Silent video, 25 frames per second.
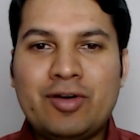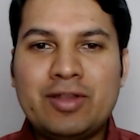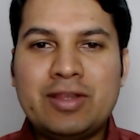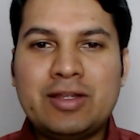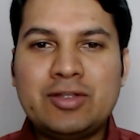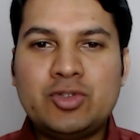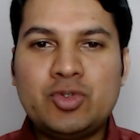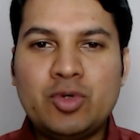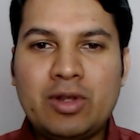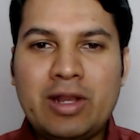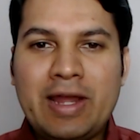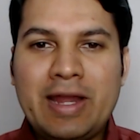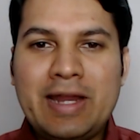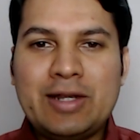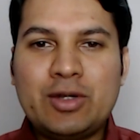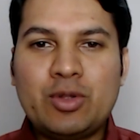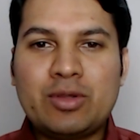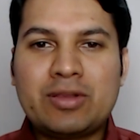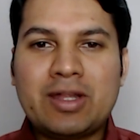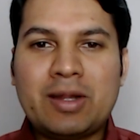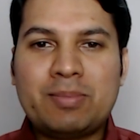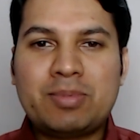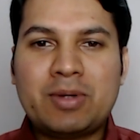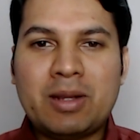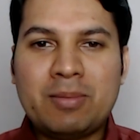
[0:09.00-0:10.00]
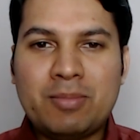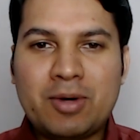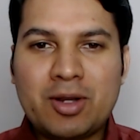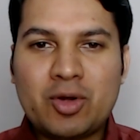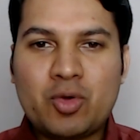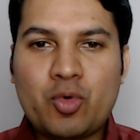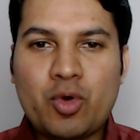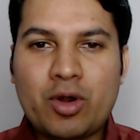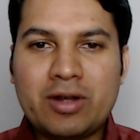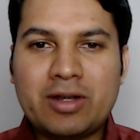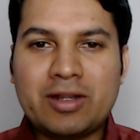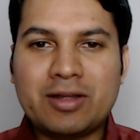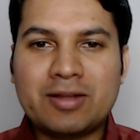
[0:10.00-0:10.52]
for the July to September
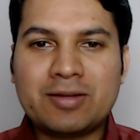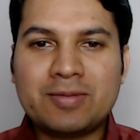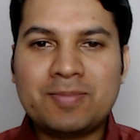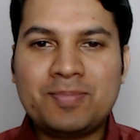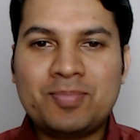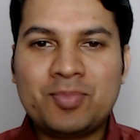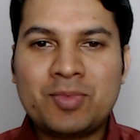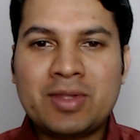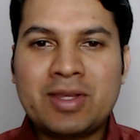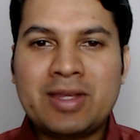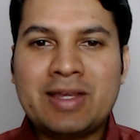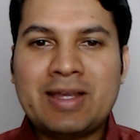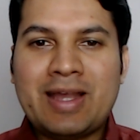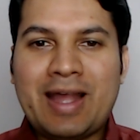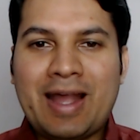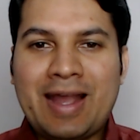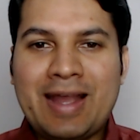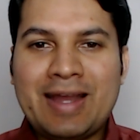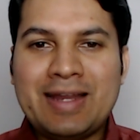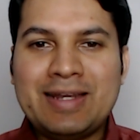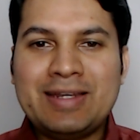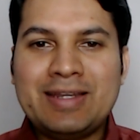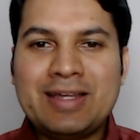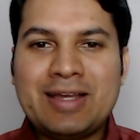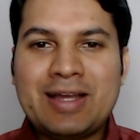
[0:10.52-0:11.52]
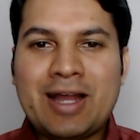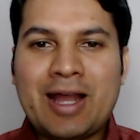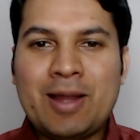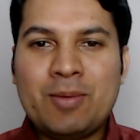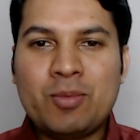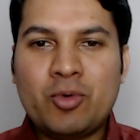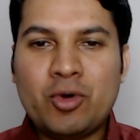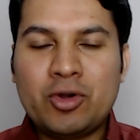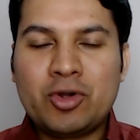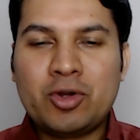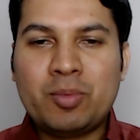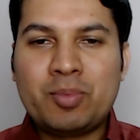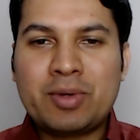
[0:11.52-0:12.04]
quarter. And I'm
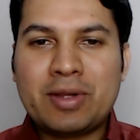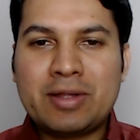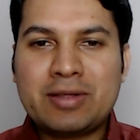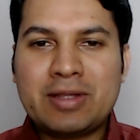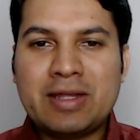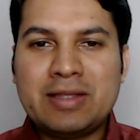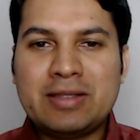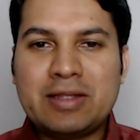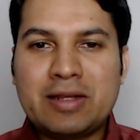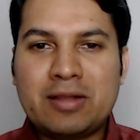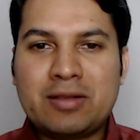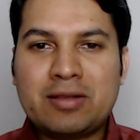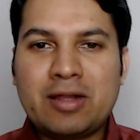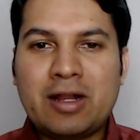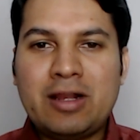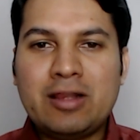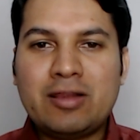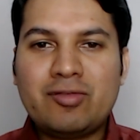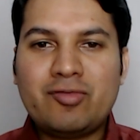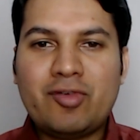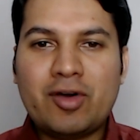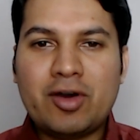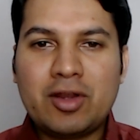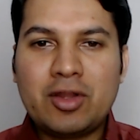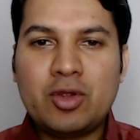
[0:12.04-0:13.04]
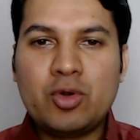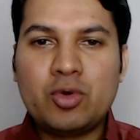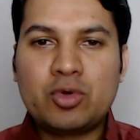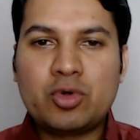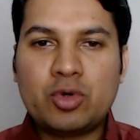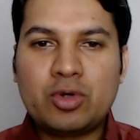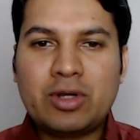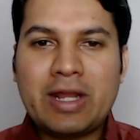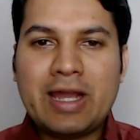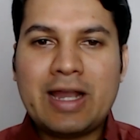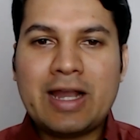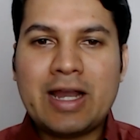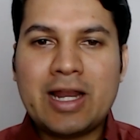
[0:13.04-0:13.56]
going to present the results for you to
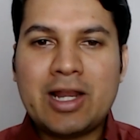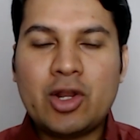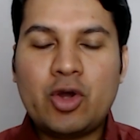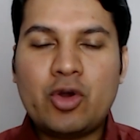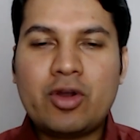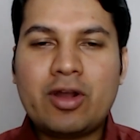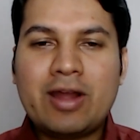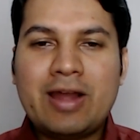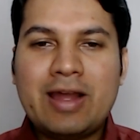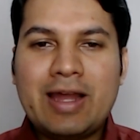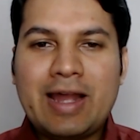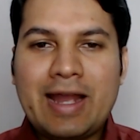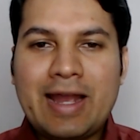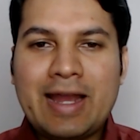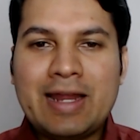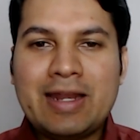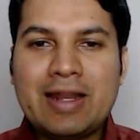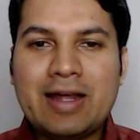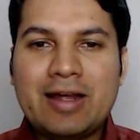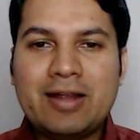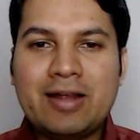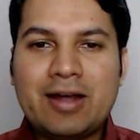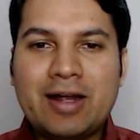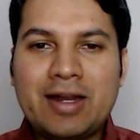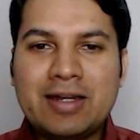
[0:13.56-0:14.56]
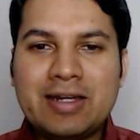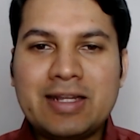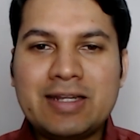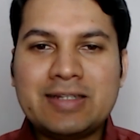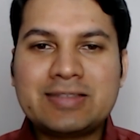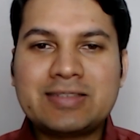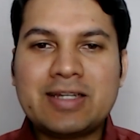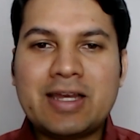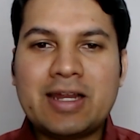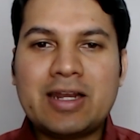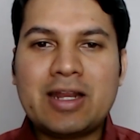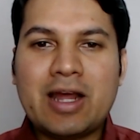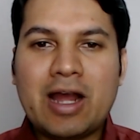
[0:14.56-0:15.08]
take a look and
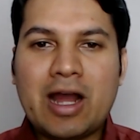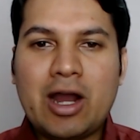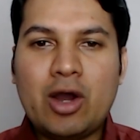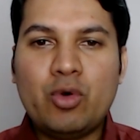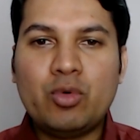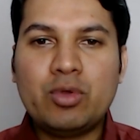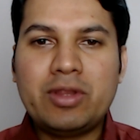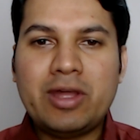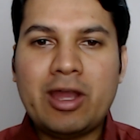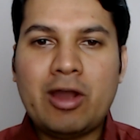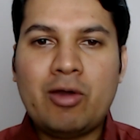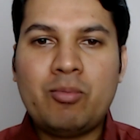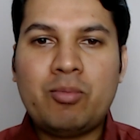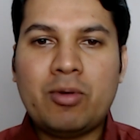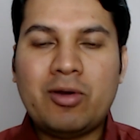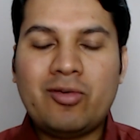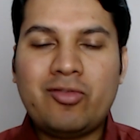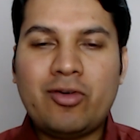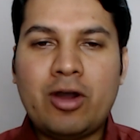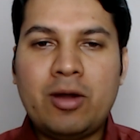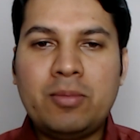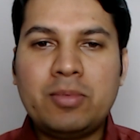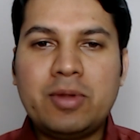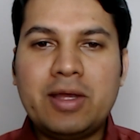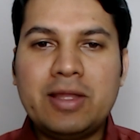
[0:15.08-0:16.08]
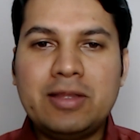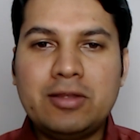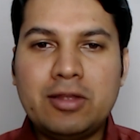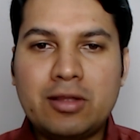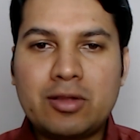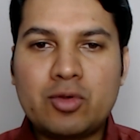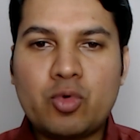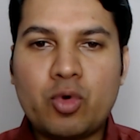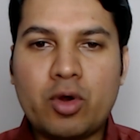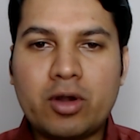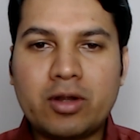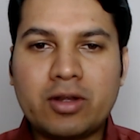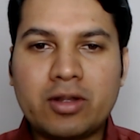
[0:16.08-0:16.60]
understand how they have performed in this
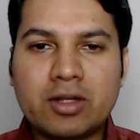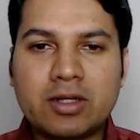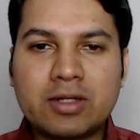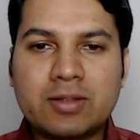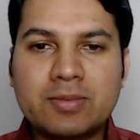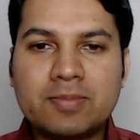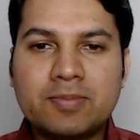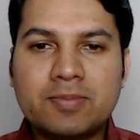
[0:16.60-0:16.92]
quarter.